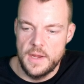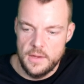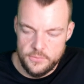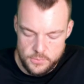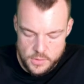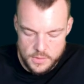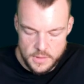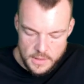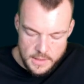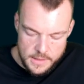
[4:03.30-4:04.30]
have one
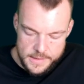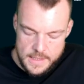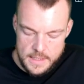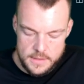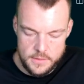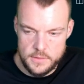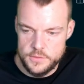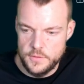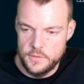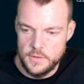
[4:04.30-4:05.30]
yet. You can
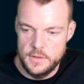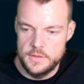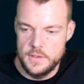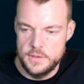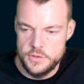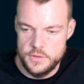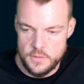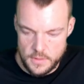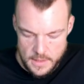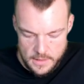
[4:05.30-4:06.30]
just say
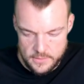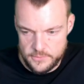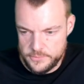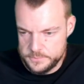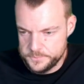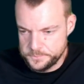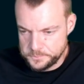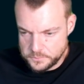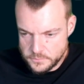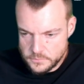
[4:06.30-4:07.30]
touch.env
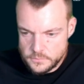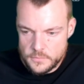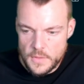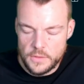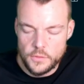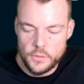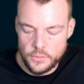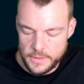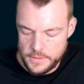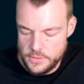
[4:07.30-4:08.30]
to
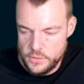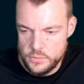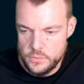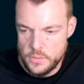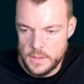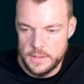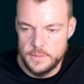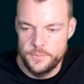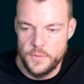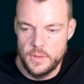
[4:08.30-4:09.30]
create a new
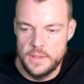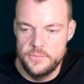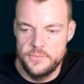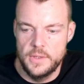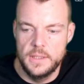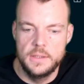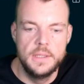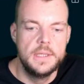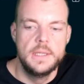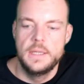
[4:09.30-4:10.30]
um, .env file.
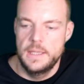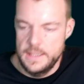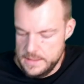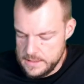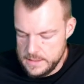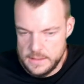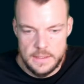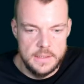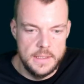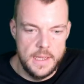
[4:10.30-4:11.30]
And then
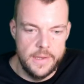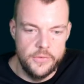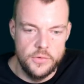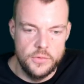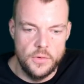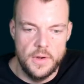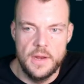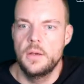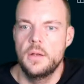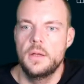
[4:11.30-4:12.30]
in that
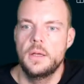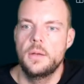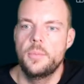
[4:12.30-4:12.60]
.env, uh,